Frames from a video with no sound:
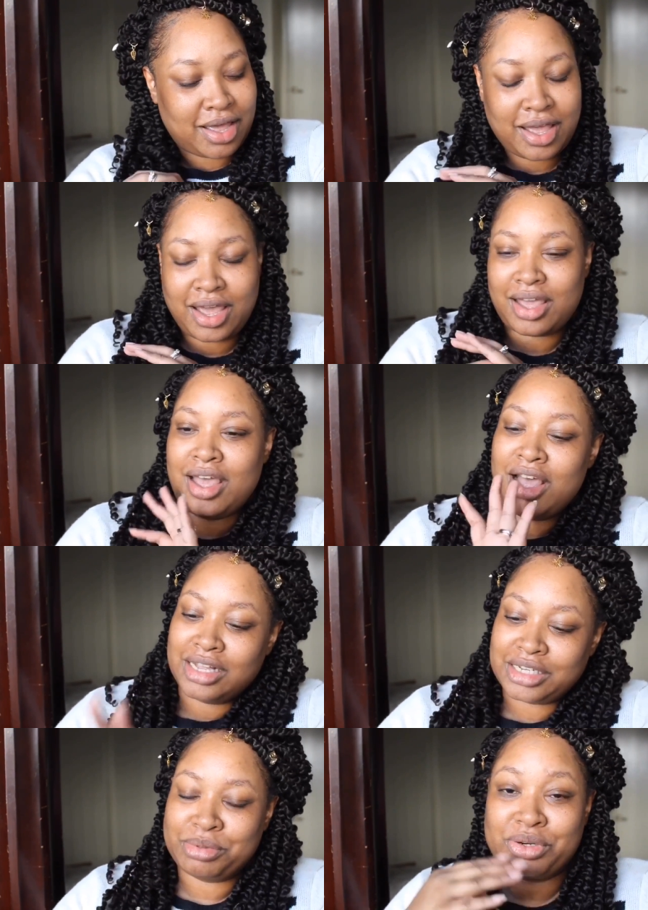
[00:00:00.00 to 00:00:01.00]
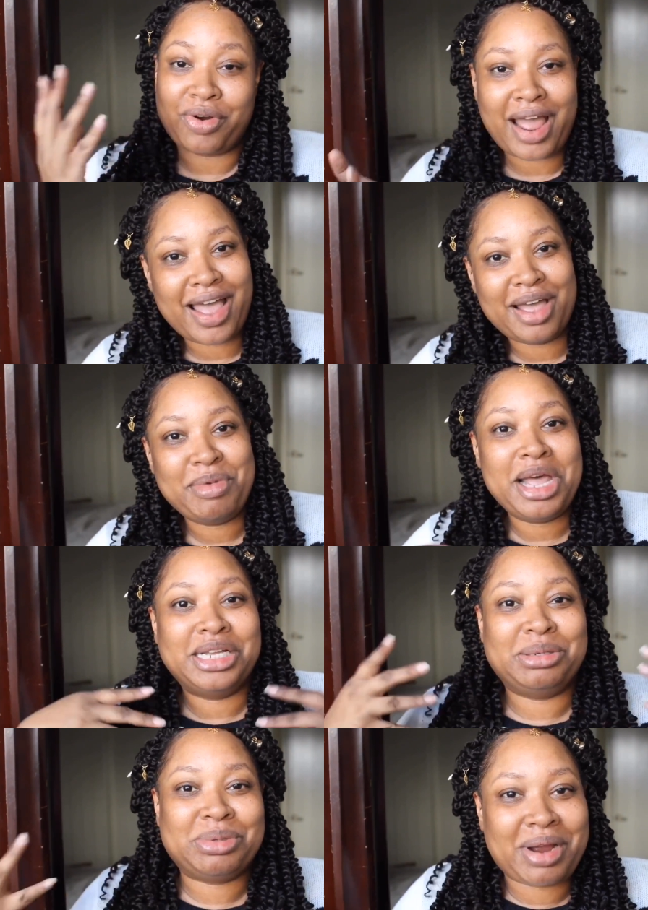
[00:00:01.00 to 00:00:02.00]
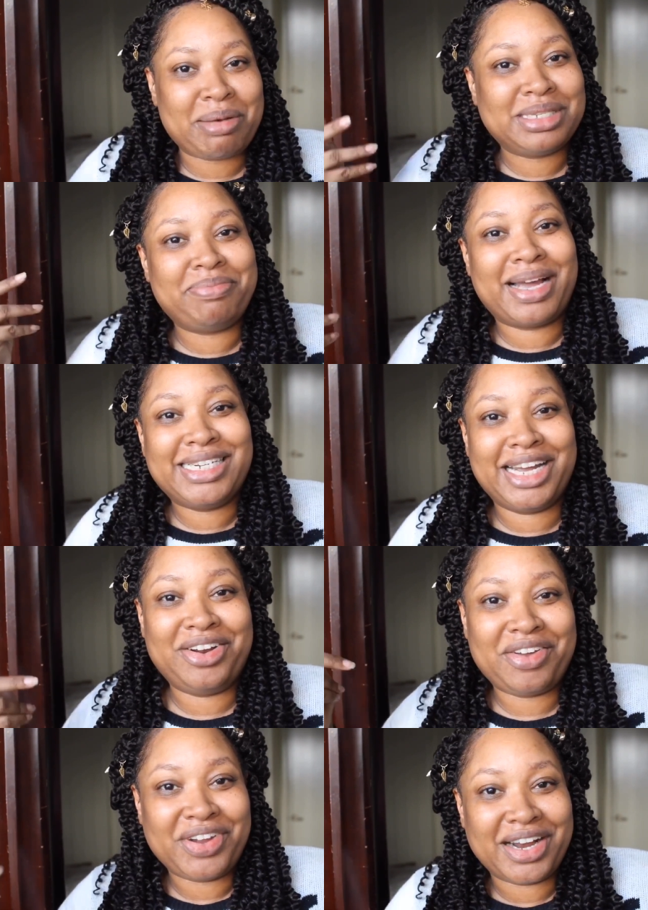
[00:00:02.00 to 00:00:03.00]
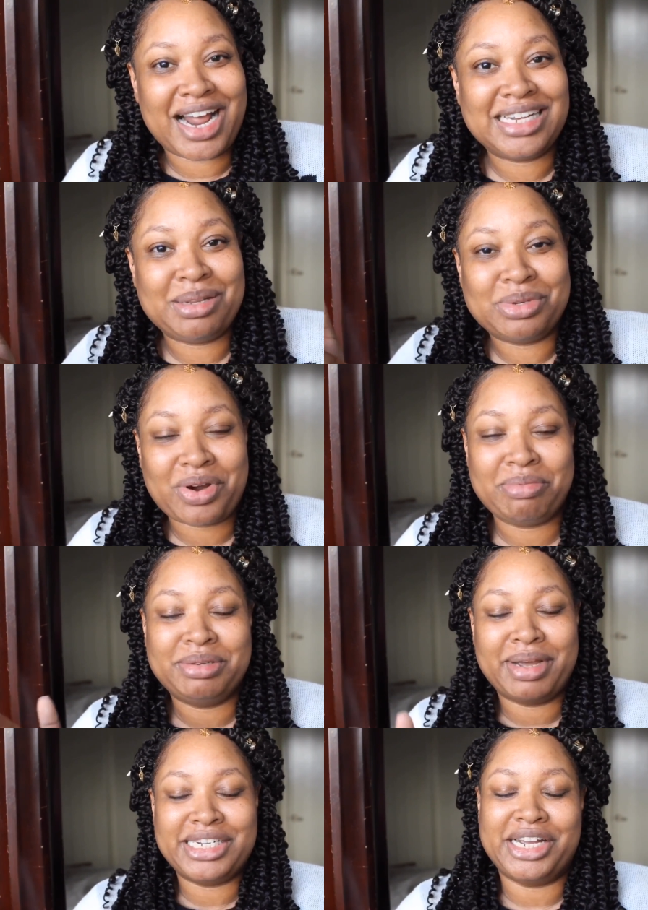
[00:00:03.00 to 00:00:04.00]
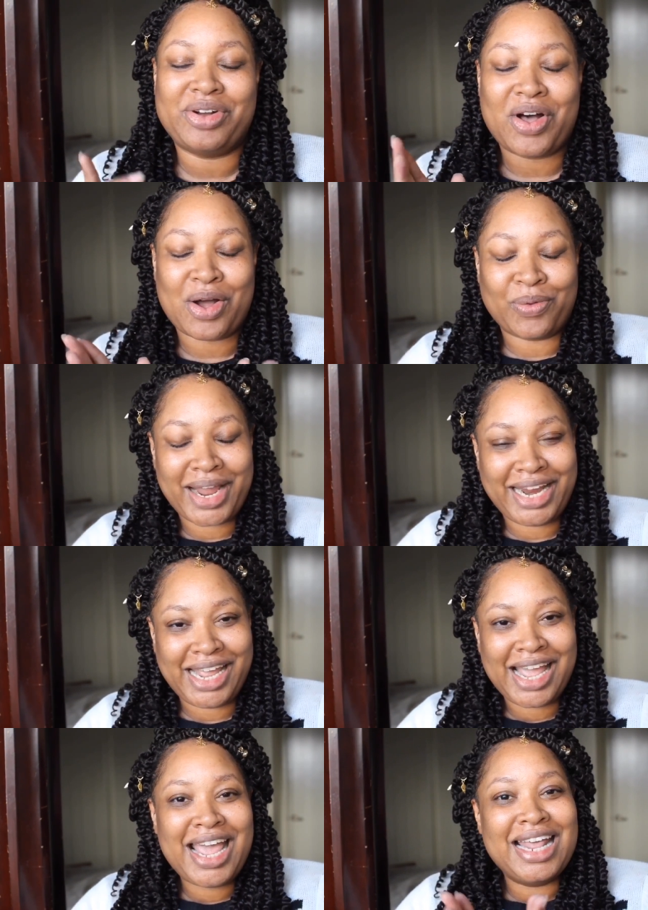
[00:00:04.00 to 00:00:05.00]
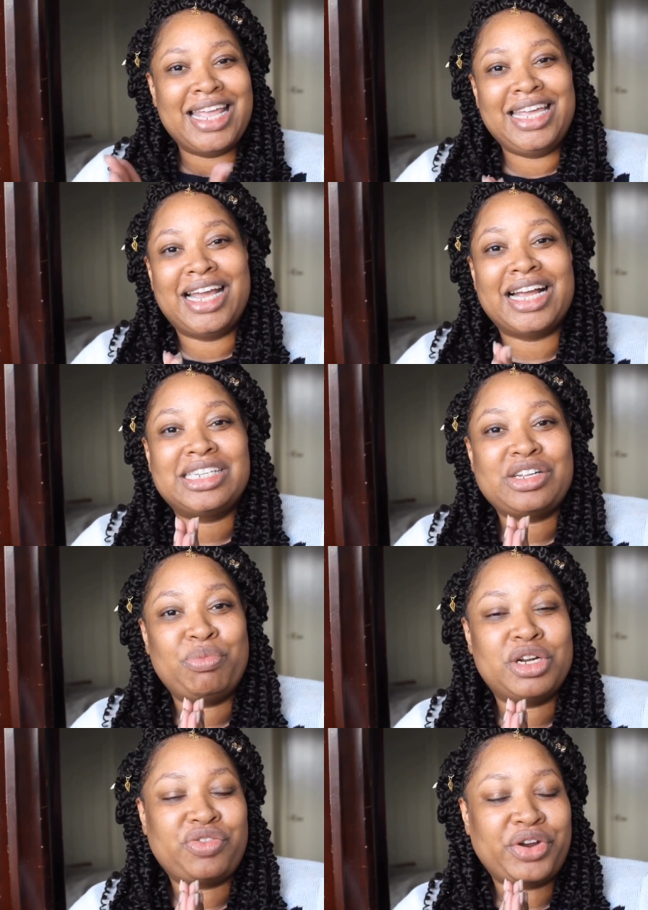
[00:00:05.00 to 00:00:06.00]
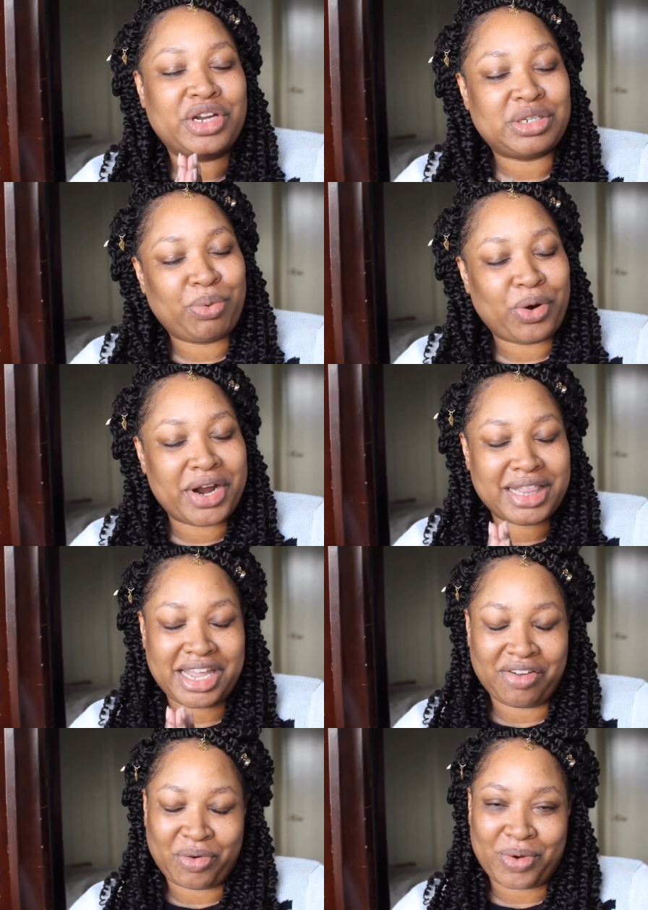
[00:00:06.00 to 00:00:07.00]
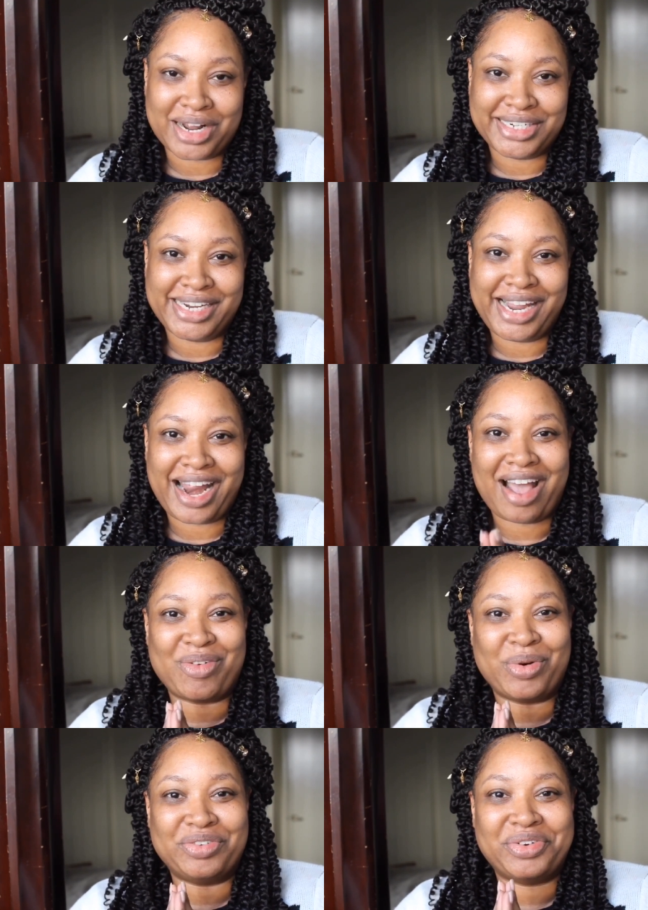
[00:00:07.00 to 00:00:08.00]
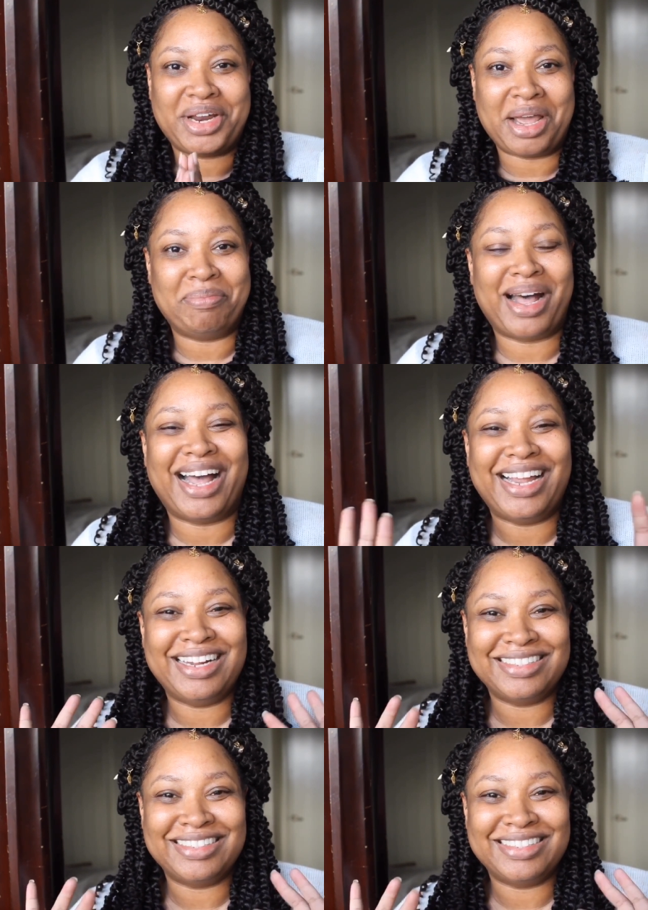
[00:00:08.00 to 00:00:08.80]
Hey, subscribe to my channel if you're not subscribed to my channel already. Thank you guys so much for your support. Thank you for watching and have a wonderful day. Bye.